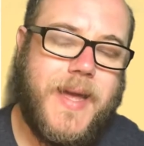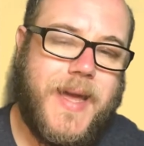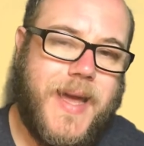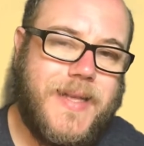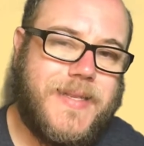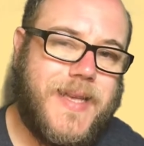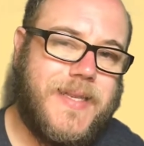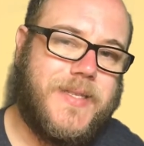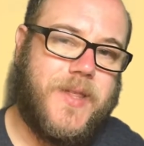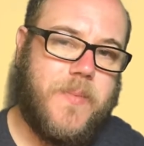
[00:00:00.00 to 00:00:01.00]
it
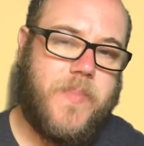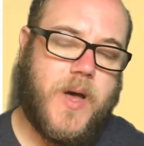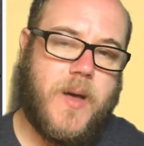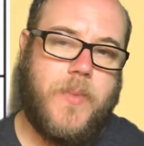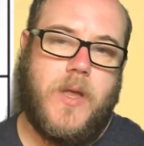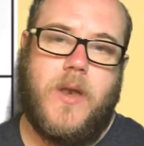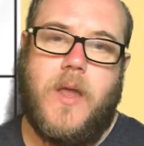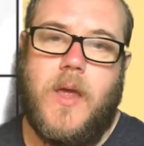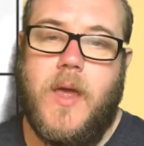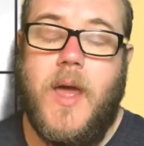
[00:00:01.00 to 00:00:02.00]
says to the barman,
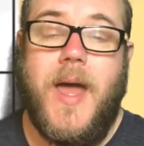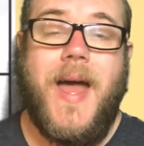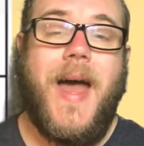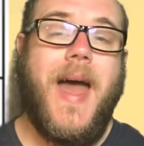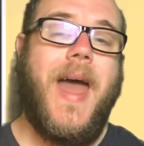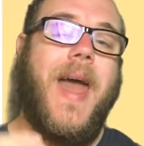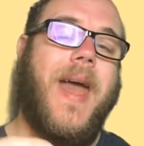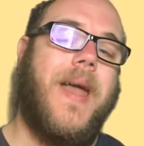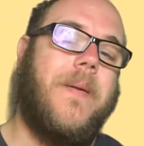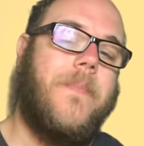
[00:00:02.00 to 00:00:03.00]

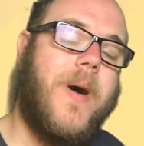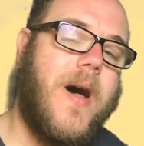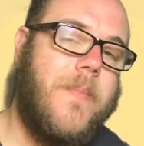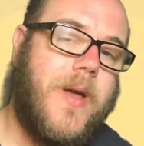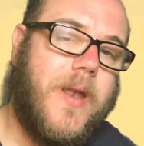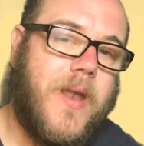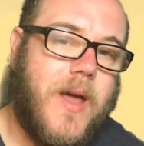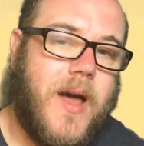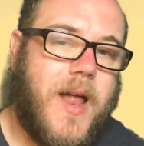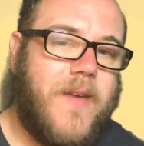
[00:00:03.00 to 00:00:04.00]
"Hey, barman,
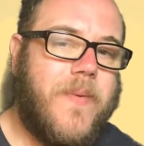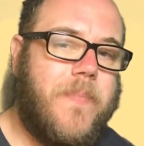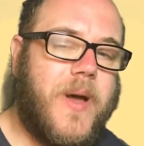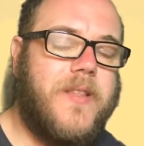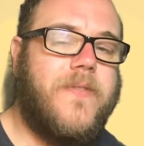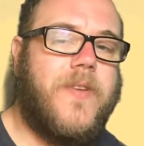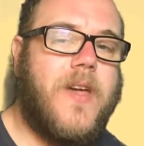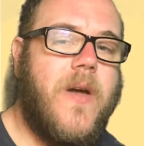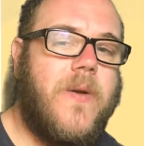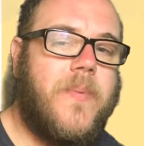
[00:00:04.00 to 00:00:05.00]
I'll have a pint of
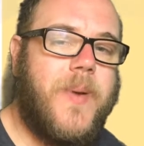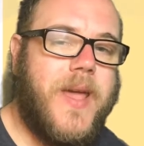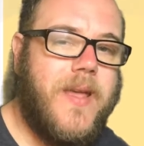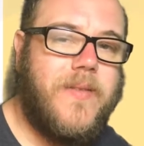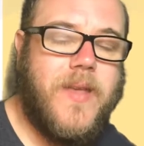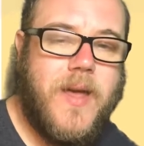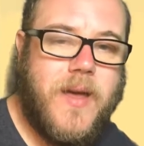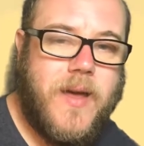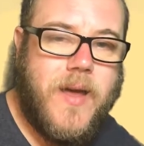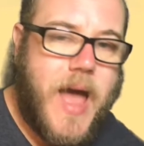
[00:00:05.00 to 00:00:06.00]
Coke, please.
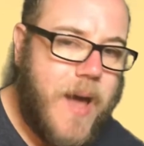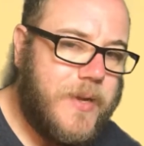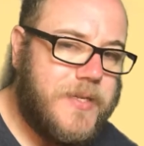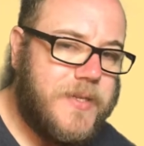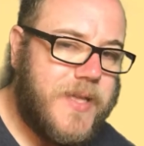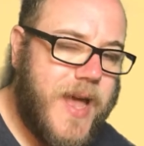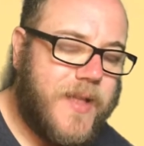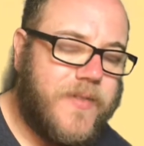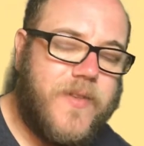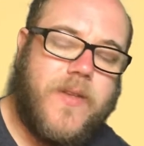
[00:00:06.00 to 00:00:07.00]
How much is
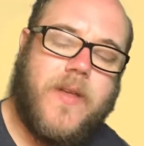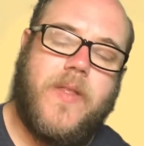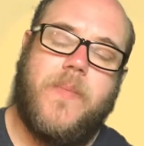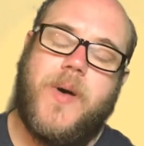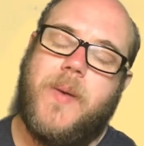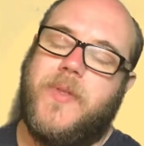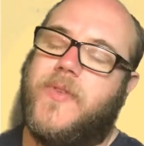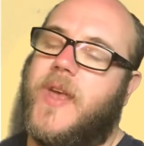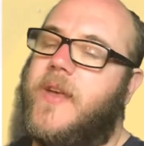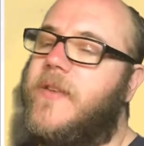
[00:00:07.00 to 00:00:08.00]
that?" And the barman
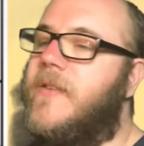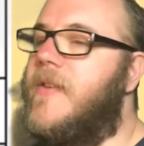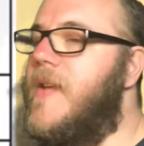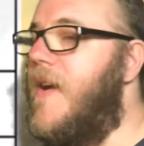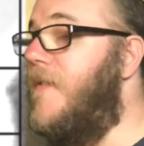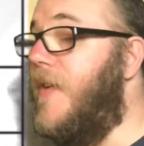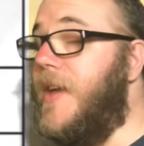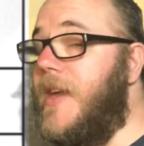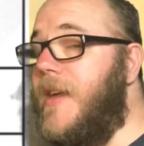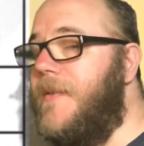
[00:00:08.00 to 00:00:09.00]
says, "For
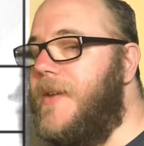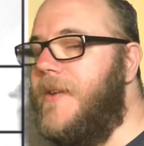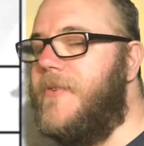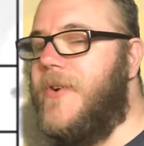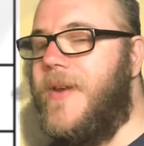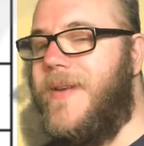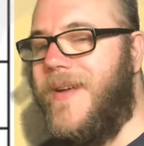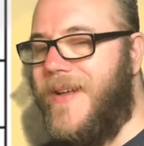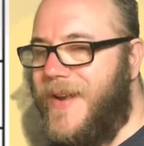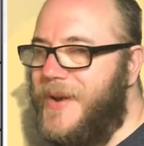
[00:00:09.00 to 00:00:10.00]
you, neutron,
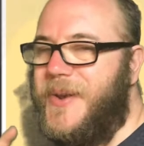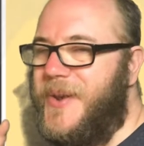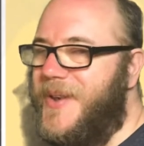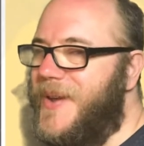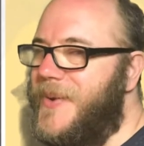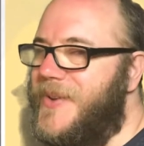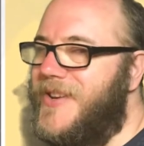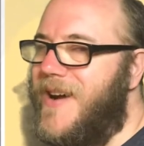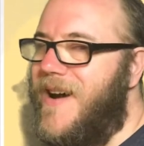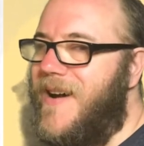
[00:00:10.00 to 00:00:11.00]
no
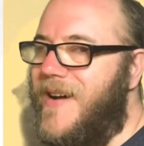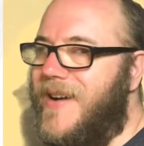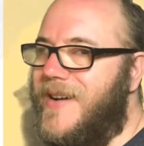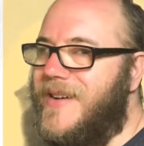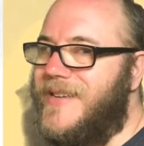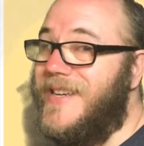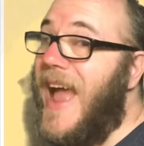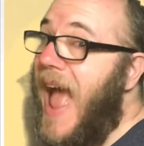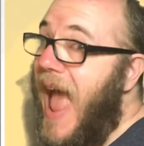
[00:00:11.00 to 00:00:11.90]
charge."